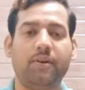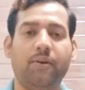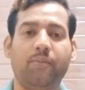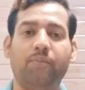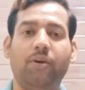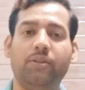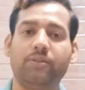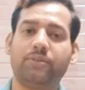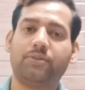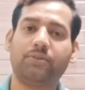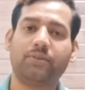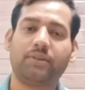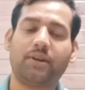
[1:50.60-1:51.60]

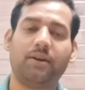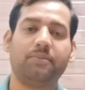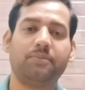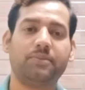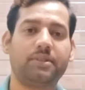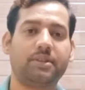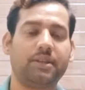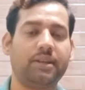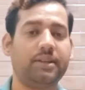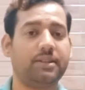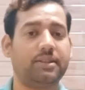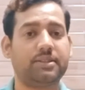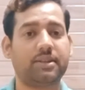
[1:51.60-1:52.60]
monsoon comes in
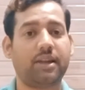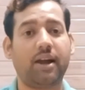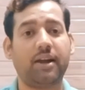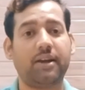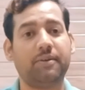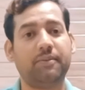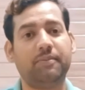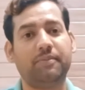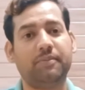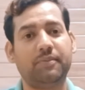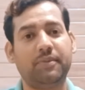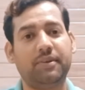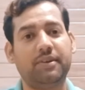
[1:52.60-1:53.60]
its time,
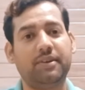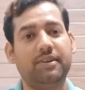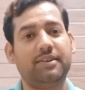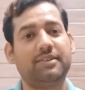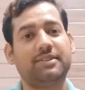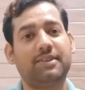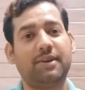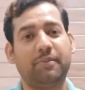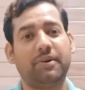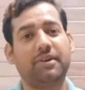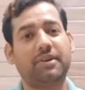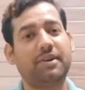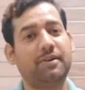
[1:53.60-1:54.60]

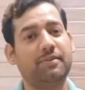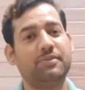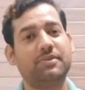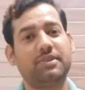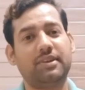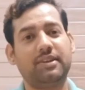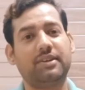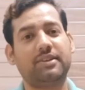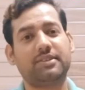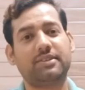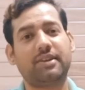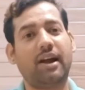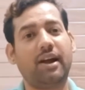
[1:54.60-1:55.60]
summer comes in
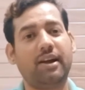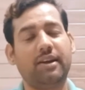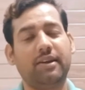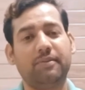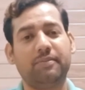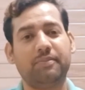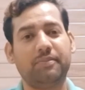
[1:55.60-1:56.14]
its time,